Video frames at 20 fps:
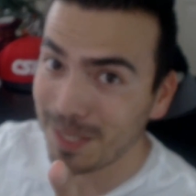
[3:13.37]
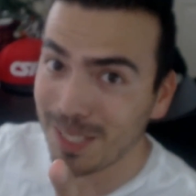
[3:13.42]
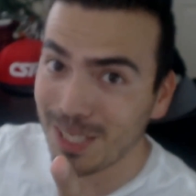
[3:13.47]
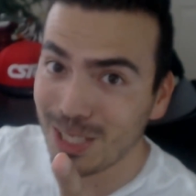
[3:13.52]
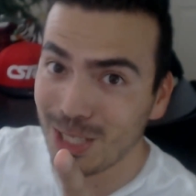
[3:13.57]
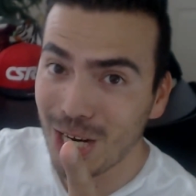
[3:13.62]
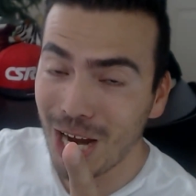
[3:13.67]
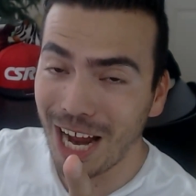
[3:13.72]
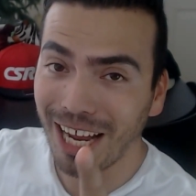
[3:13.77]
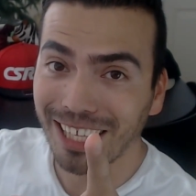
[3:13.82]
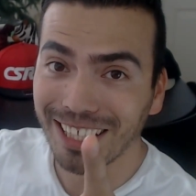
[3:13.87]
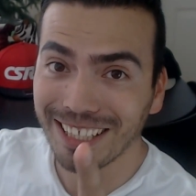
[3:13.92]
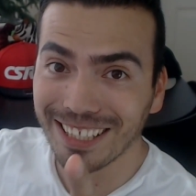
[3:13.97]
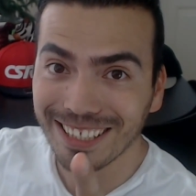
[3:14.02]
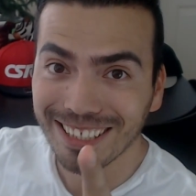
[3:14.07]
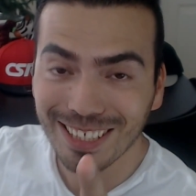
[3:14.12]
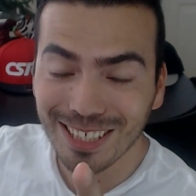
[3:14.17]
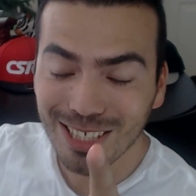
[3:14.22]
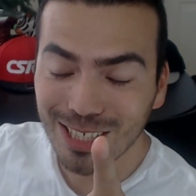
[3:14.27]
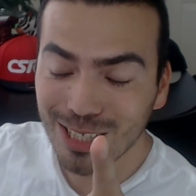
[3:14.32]
Chat,
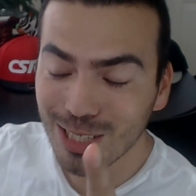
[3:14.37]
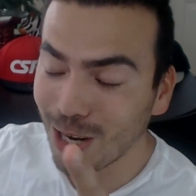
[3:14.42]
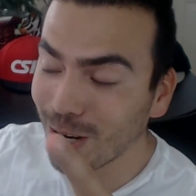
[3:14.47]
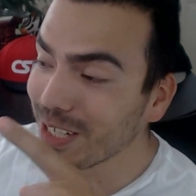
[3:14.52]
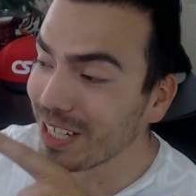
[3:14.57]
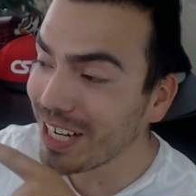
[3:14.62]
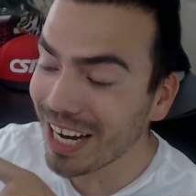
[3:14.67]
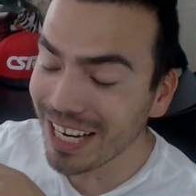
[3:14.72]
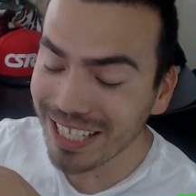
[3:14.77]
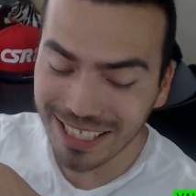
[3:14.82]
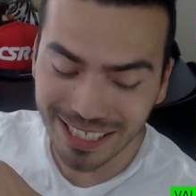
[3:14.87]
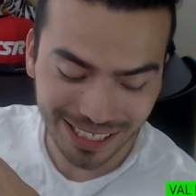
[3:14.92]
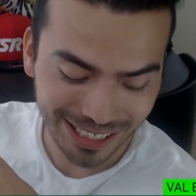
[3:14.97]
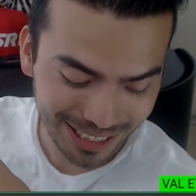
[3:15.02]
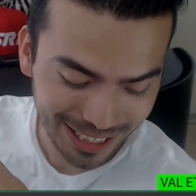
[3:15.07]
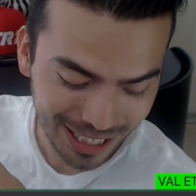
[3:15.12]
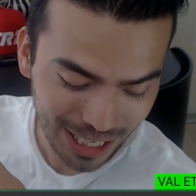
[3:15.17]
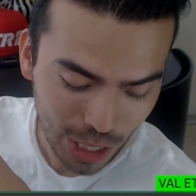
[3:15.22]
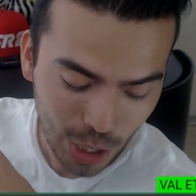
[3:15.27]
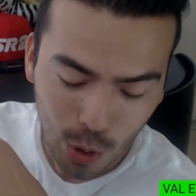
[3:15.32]
start
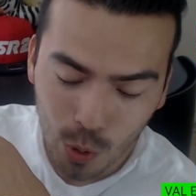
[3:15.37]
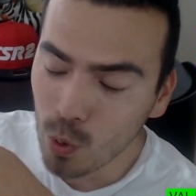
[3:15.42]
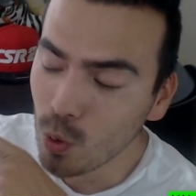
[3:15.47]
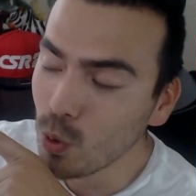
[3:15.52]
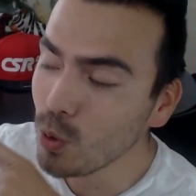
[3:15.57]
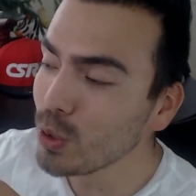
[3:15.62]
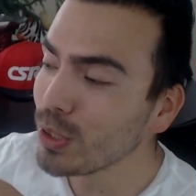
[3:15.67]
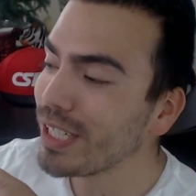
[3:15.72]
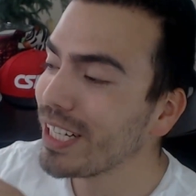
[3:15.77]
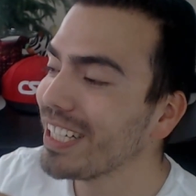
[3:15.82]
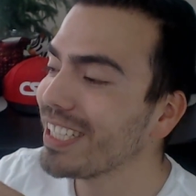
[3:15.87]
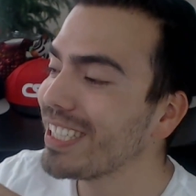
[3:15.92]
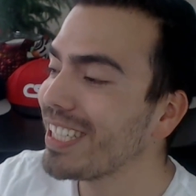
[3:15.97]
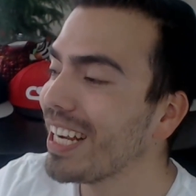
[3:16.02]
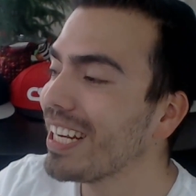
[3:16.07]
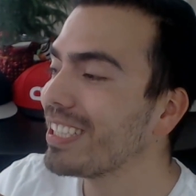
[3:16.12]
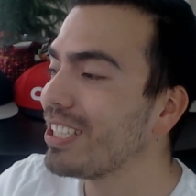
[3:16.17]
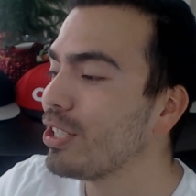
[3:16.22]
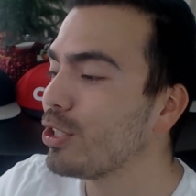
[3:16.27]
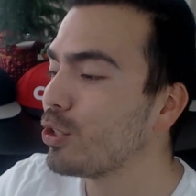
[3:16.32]
guessing. Who's gonna
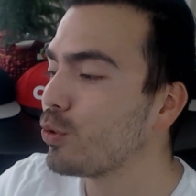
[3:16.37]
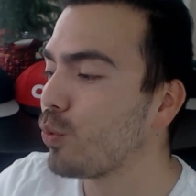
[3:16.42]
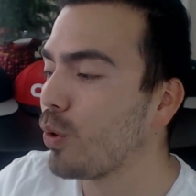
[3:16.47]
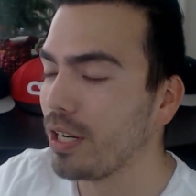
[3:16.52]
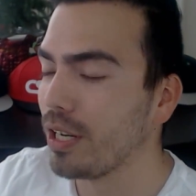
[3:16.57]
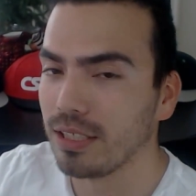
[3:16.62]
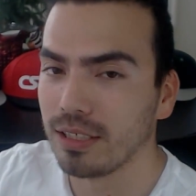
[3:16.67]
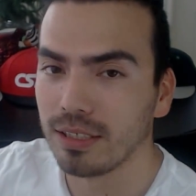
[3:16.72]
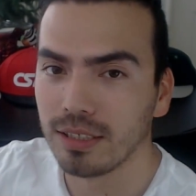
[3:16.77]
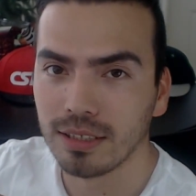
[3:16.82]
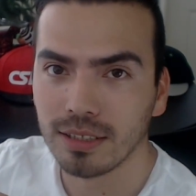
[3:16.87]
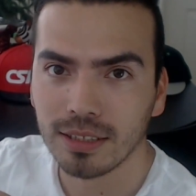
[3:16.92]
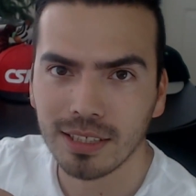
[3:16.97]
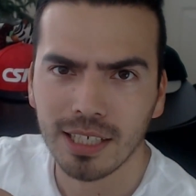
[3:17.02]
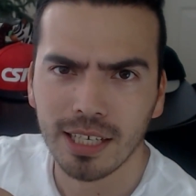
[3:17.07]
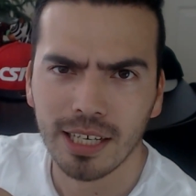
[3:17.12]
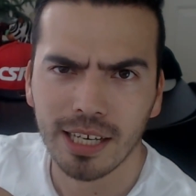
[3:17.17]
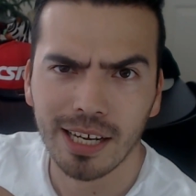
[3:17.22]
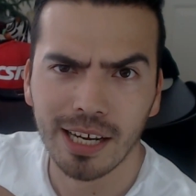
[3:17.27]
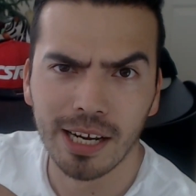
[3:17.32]
take this race?
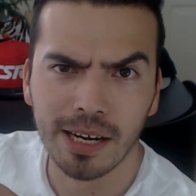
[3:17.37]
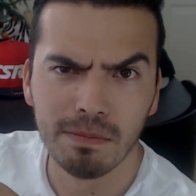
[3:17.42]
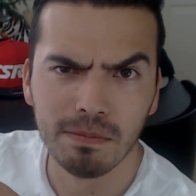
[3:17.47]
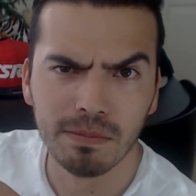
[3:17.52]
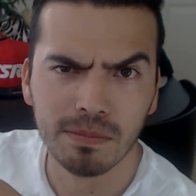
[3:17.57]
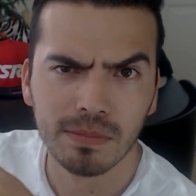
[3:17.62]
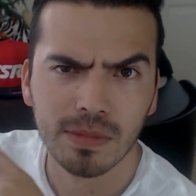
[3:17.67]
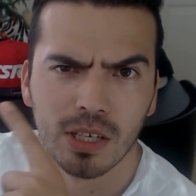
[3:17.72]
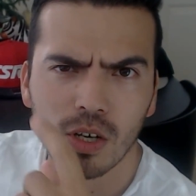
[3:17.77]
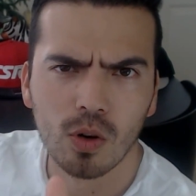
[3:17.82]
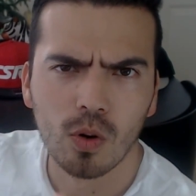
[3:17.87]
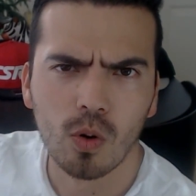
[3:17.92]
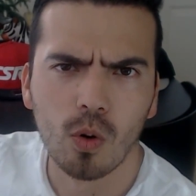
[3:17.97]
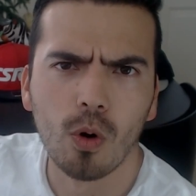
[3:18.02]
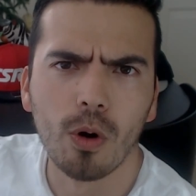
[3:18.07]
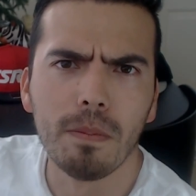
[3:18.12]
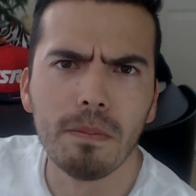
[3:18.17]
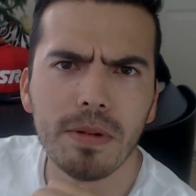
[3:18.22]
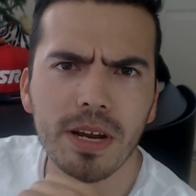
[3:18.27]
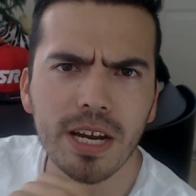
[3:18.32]
Him
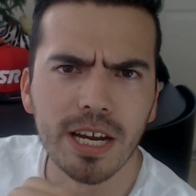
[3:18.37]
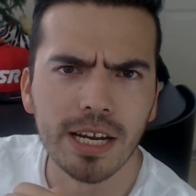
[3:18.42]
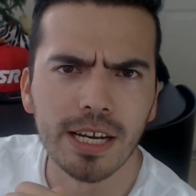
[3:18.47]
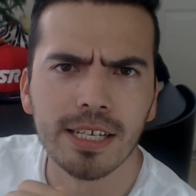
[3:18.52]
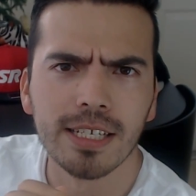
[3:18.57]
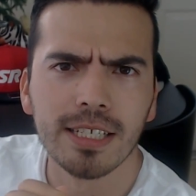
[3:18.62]
or me?